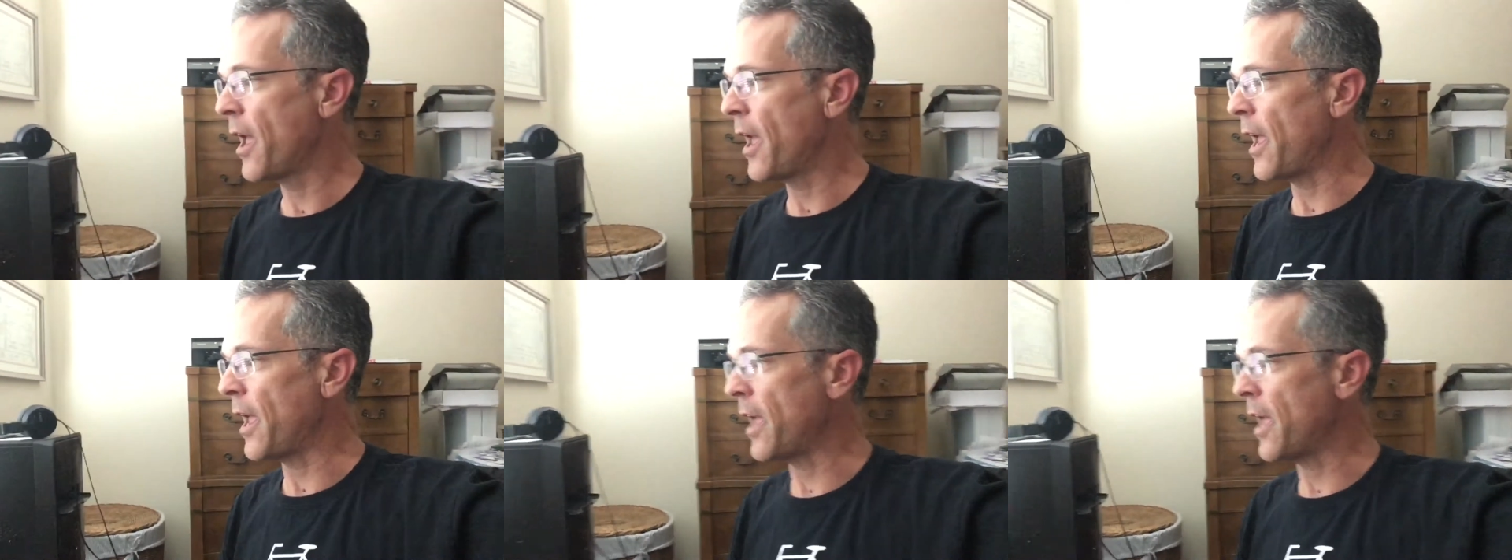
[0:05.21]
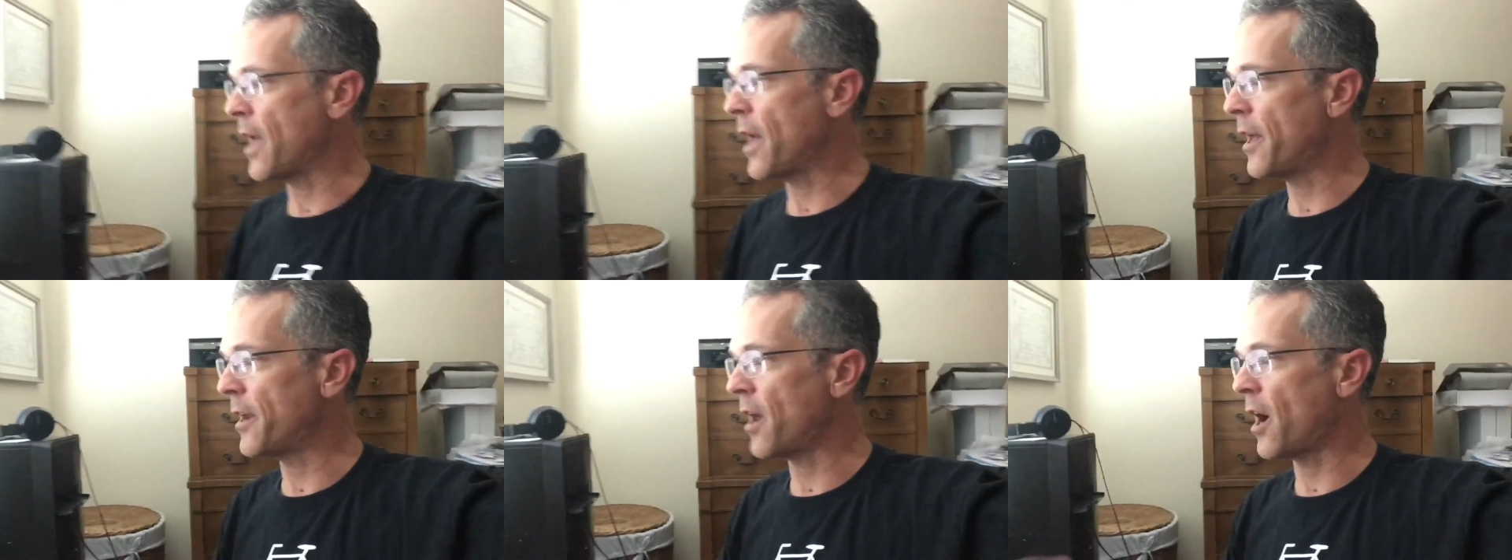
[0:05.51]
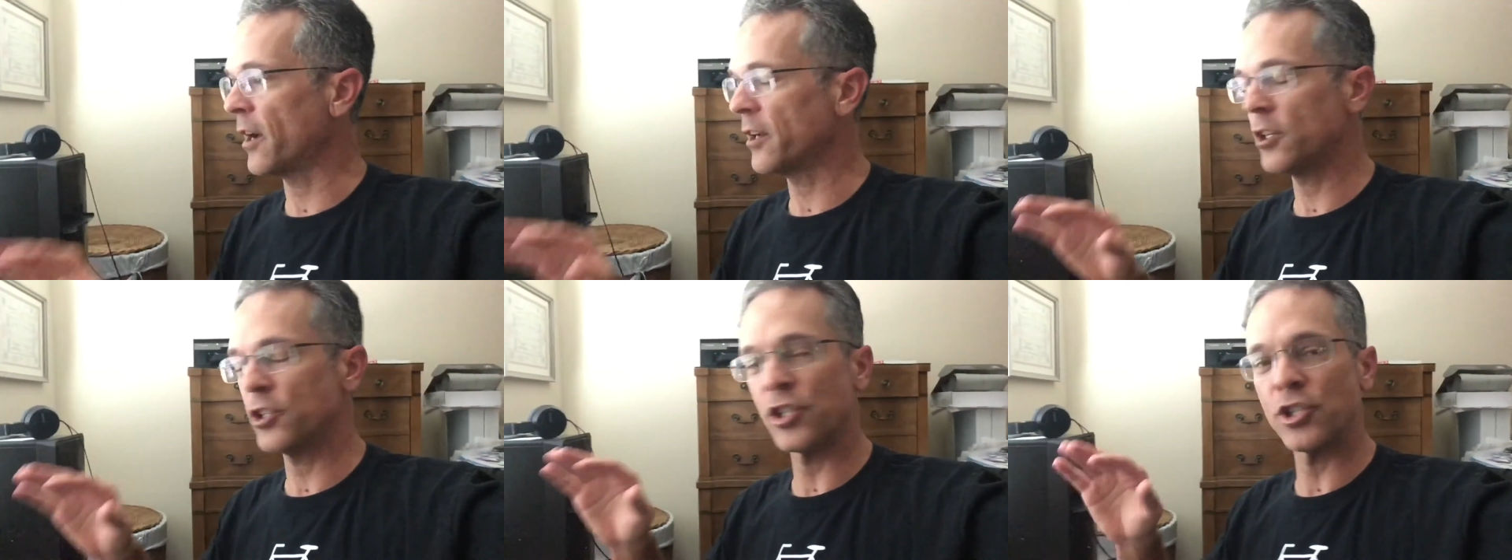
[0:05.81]
And I'm
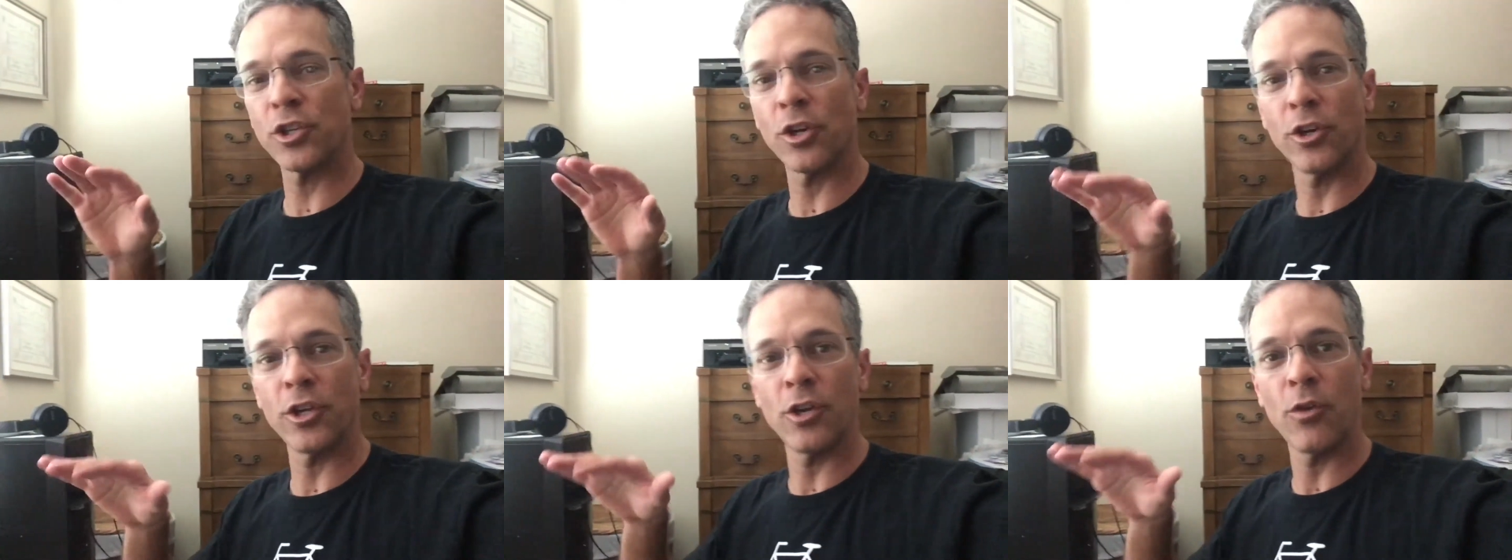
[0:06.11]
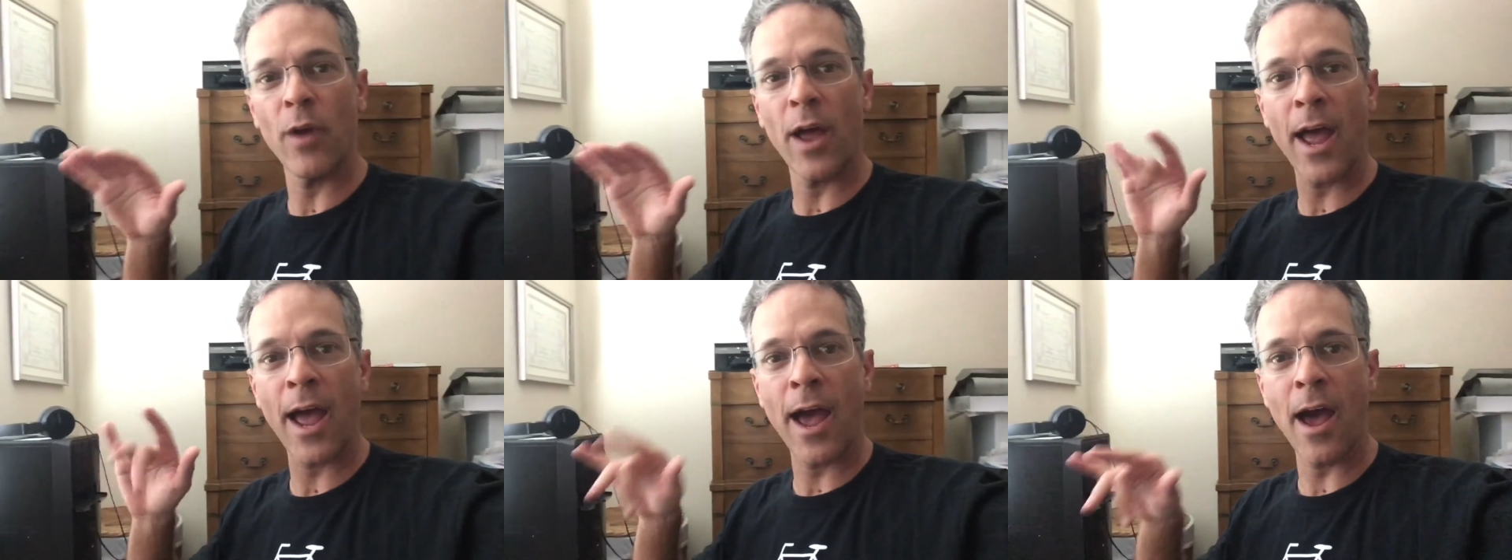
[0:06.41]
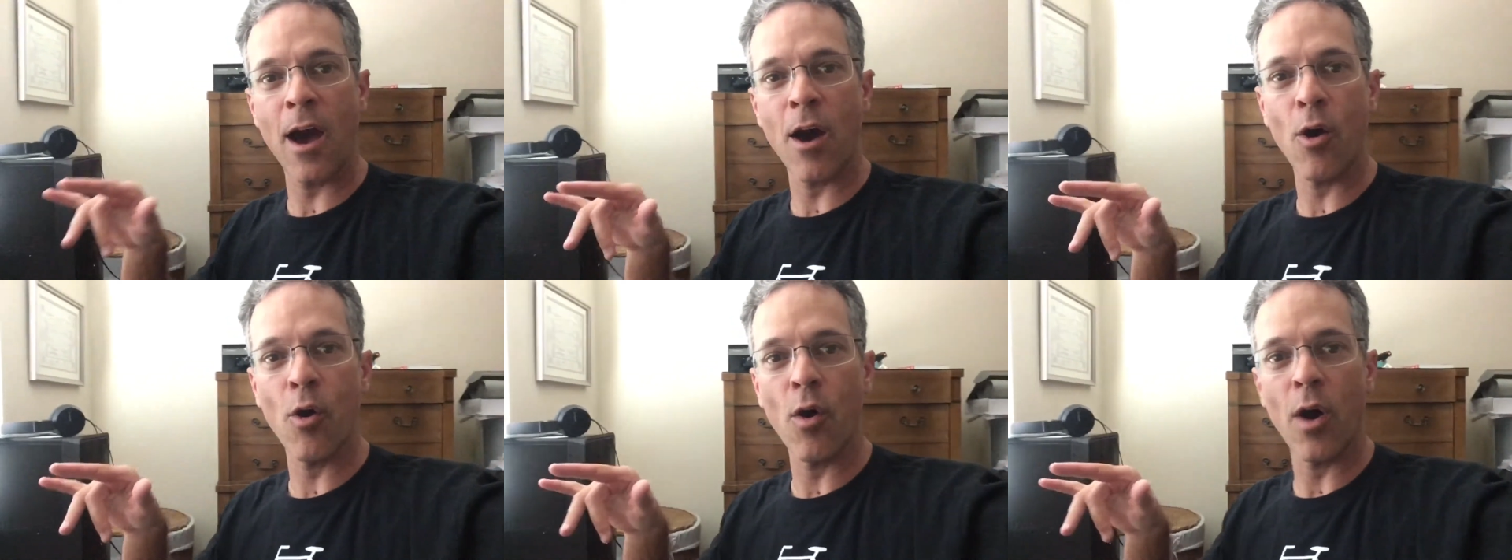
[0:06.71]
gonna show you
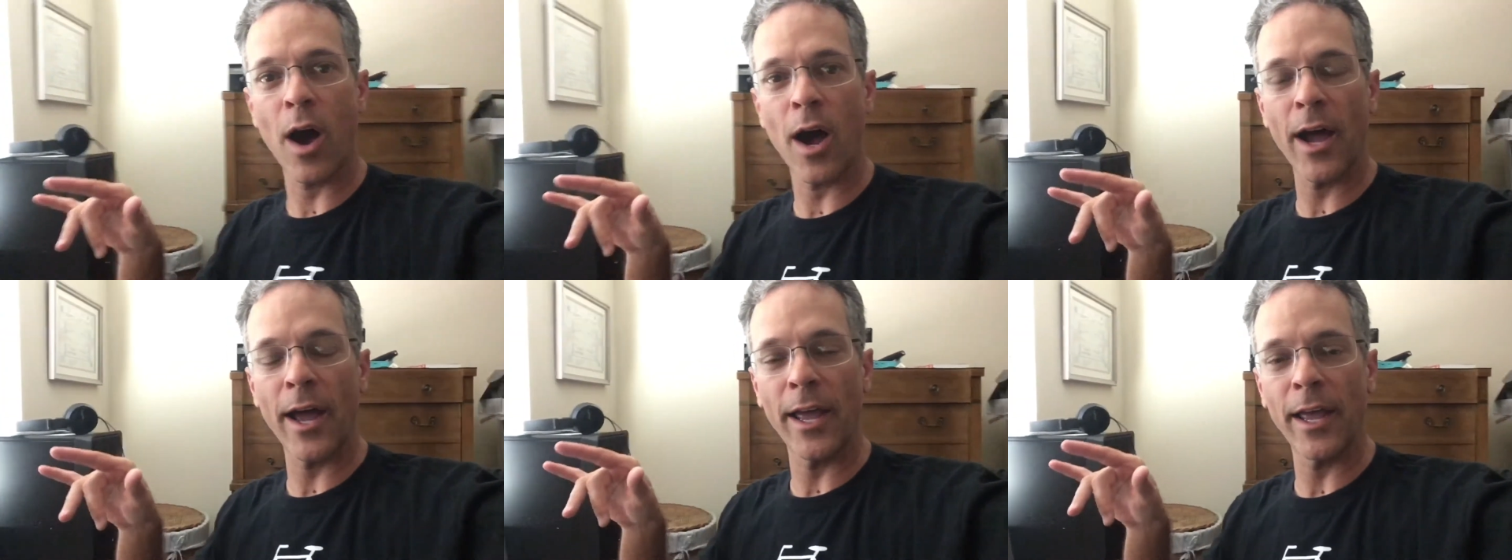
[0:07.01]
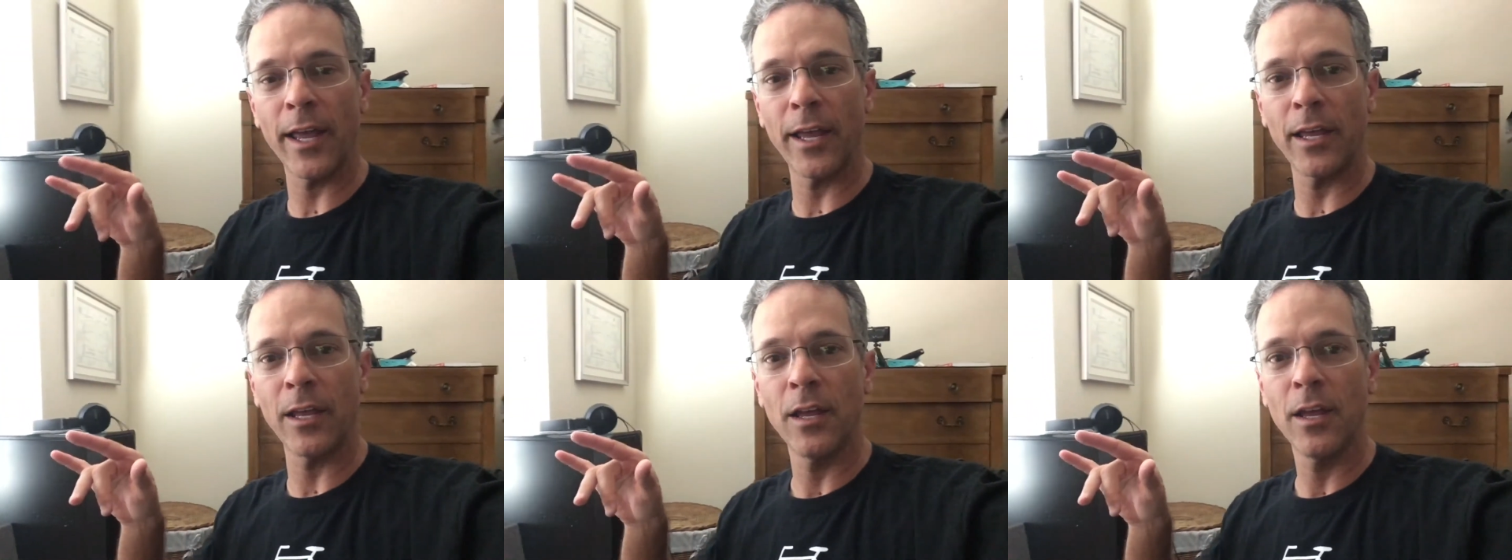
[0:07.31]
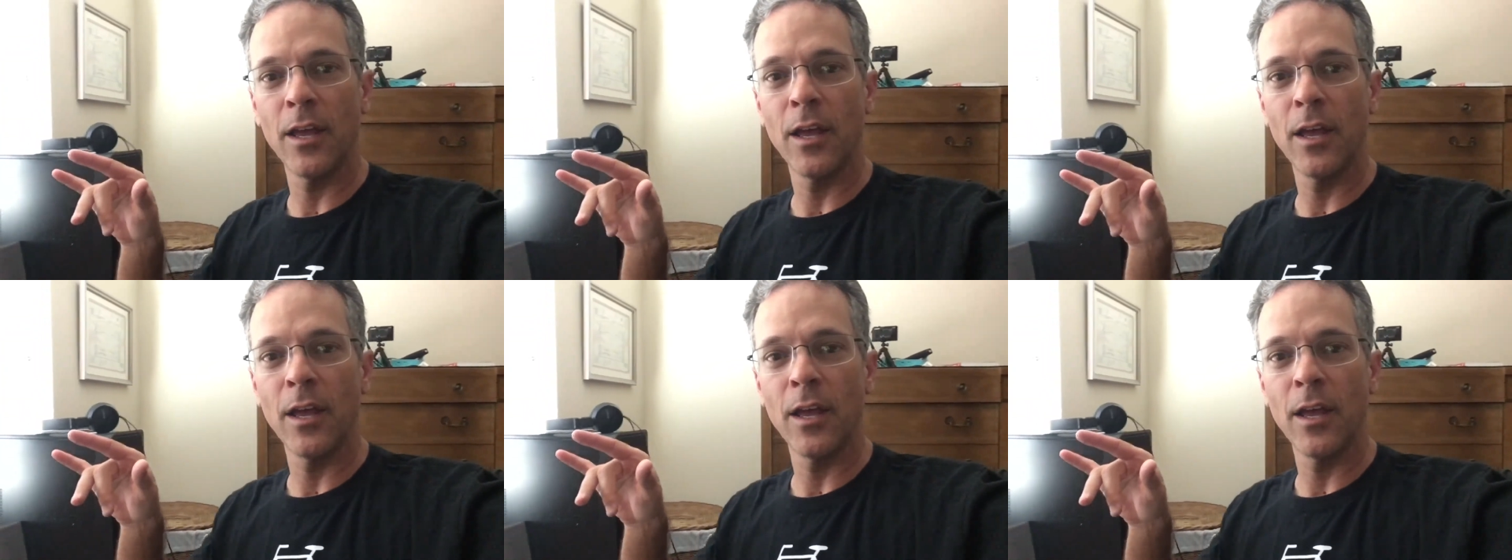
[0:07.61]
how I